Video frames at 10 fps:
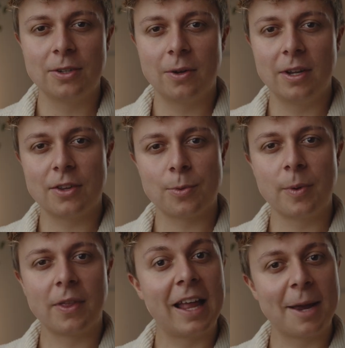knowledge
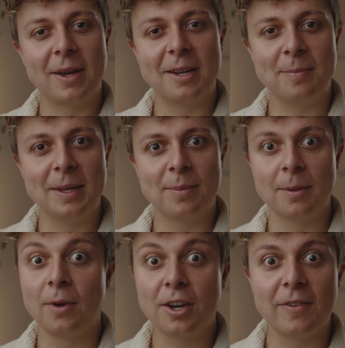with like-minded people
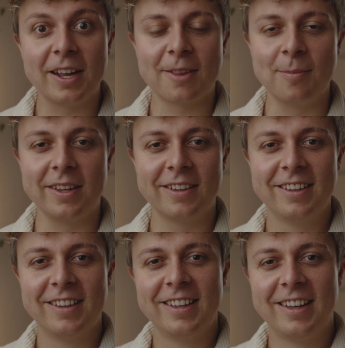motivates me.
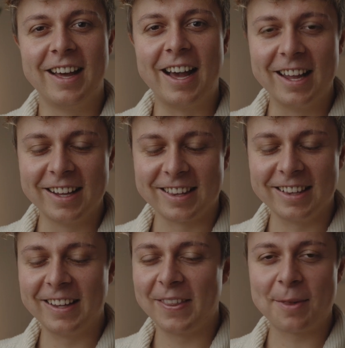
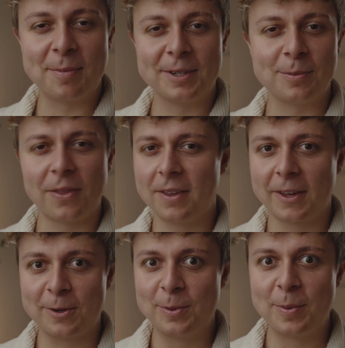Honestly, the spirit within
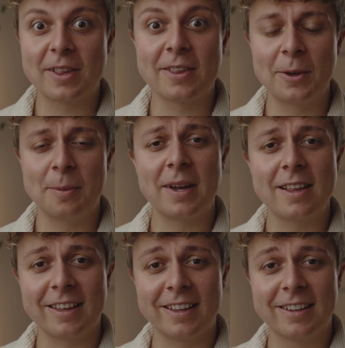the crew was so
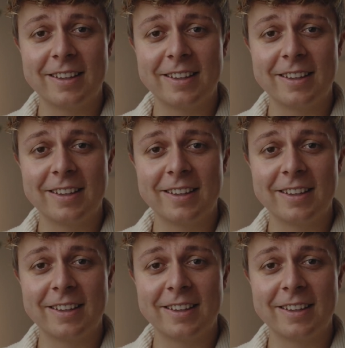amazing.